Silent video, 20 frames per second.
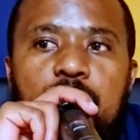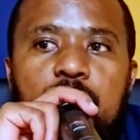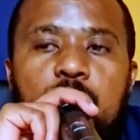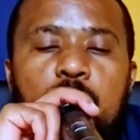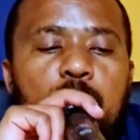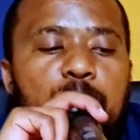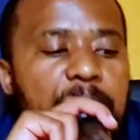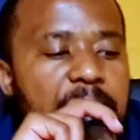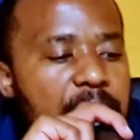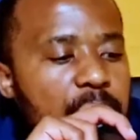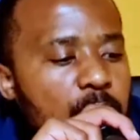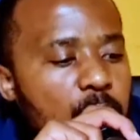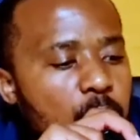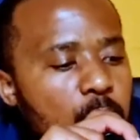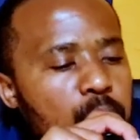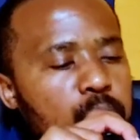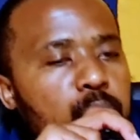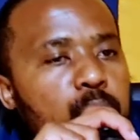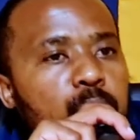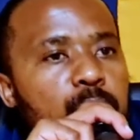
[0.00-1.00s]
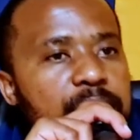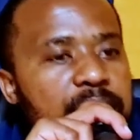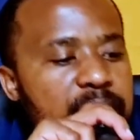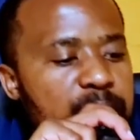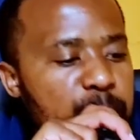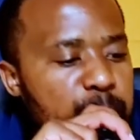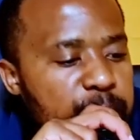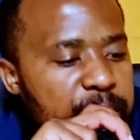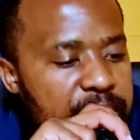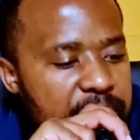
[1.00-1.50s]
You better go through
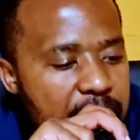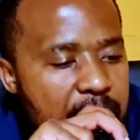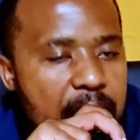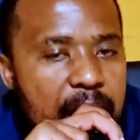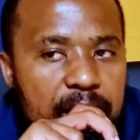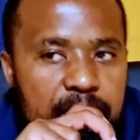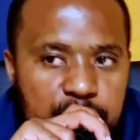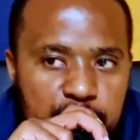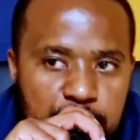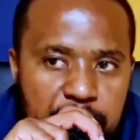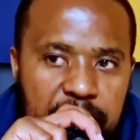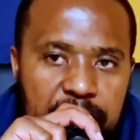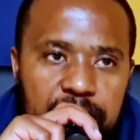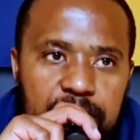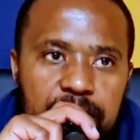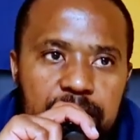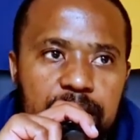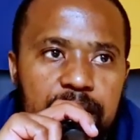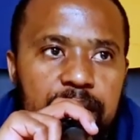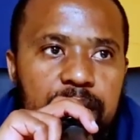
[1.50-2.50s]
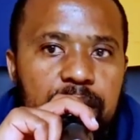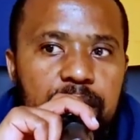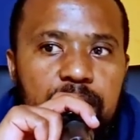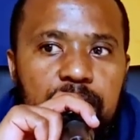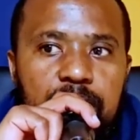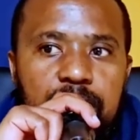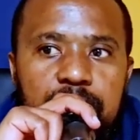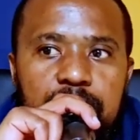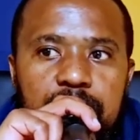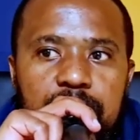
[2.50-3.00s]
these trials, man.
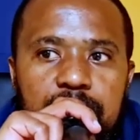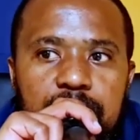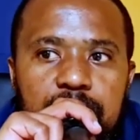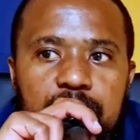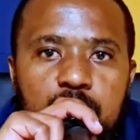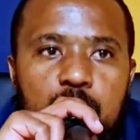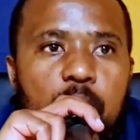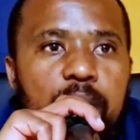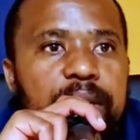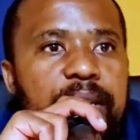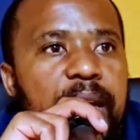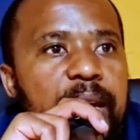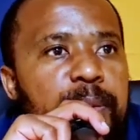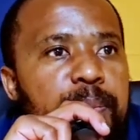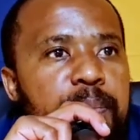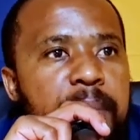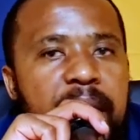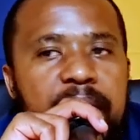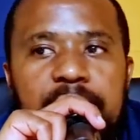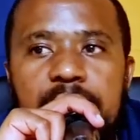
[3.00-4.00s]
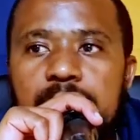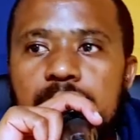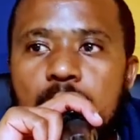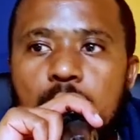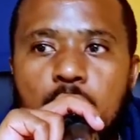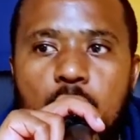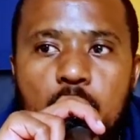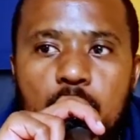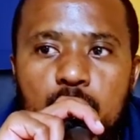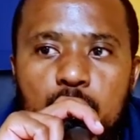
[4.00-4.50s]
Don't get mad at
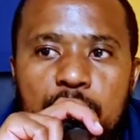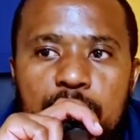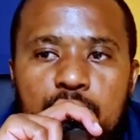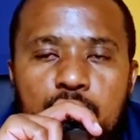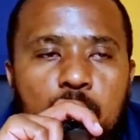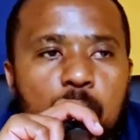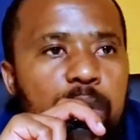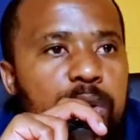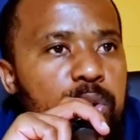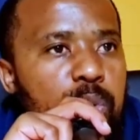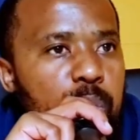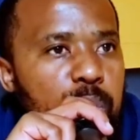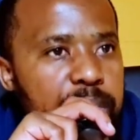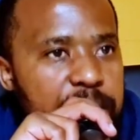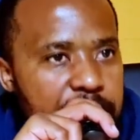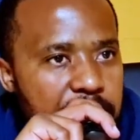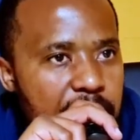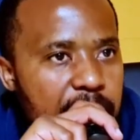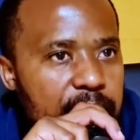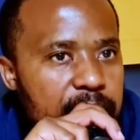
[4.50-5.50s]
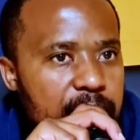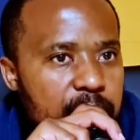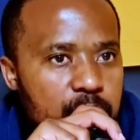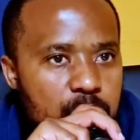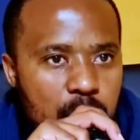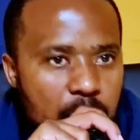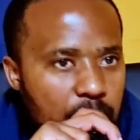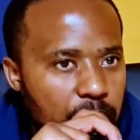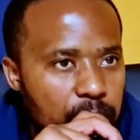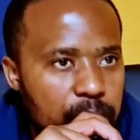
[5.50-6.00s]
the Lord when you're going through trials.
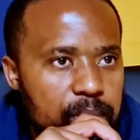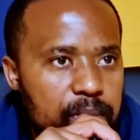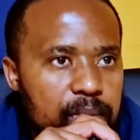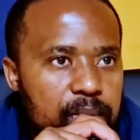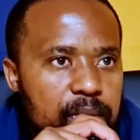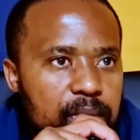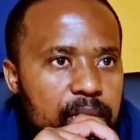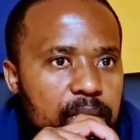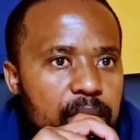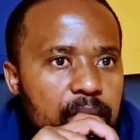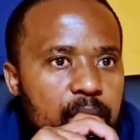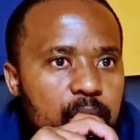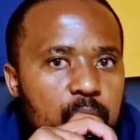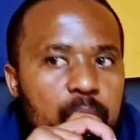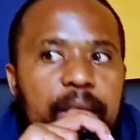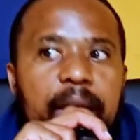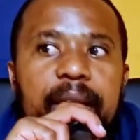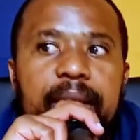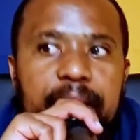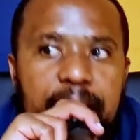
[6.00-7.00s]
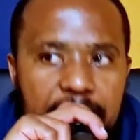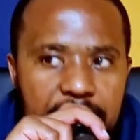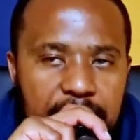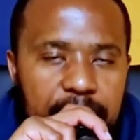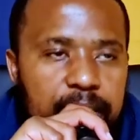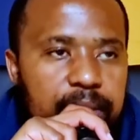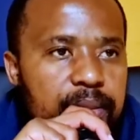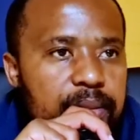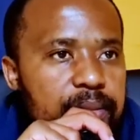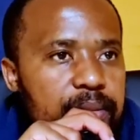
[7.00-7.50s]
No. You get
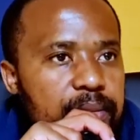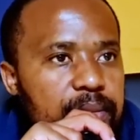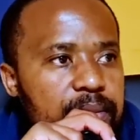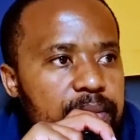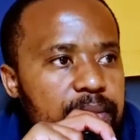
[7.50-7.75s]
led.